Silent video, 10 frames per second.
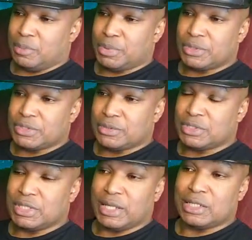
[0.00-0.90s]
person,
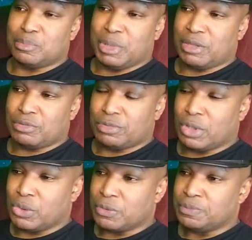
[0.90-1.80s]
Sally Beth
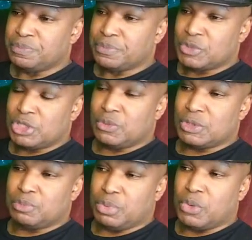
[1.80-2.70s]
Rowe, she
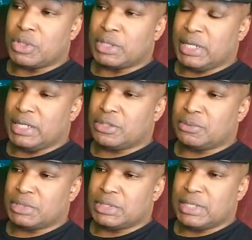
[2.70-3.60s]
was born
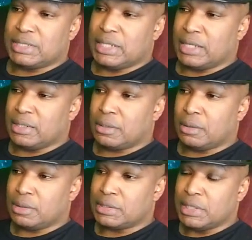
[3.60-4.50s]
into a satanic
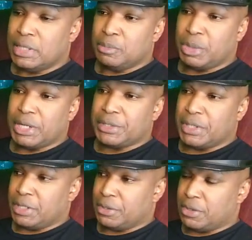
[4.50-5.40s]
cult. But
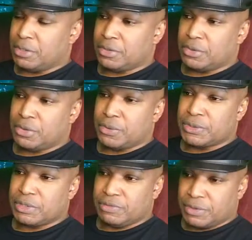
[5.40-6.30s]
along the
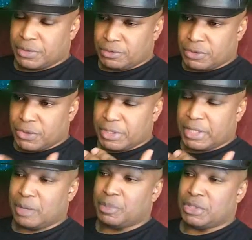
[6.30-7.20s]
course of her growing
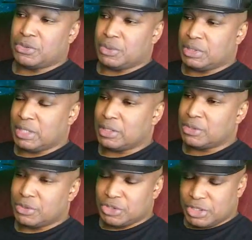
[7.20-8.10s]
up into
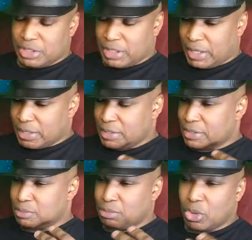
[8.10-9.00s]
adulthood, she had
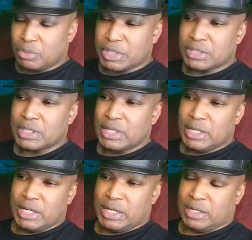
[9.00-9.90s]
these moments
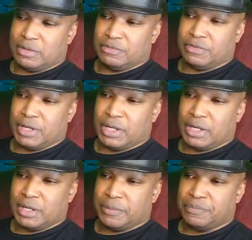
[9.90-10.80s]
of
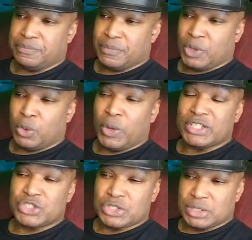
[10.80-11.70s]

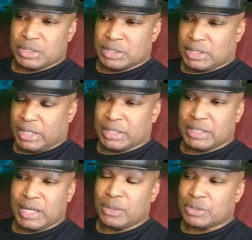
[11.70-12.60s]
questions and
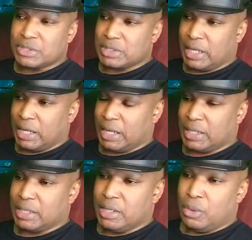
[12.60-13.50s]
doubts.
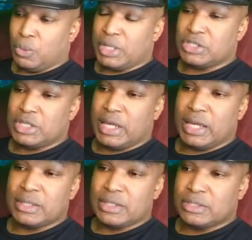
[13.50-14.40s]
And when she
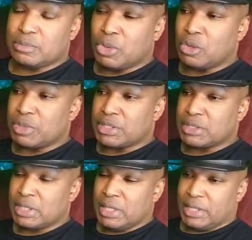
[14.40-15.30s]
had these moments,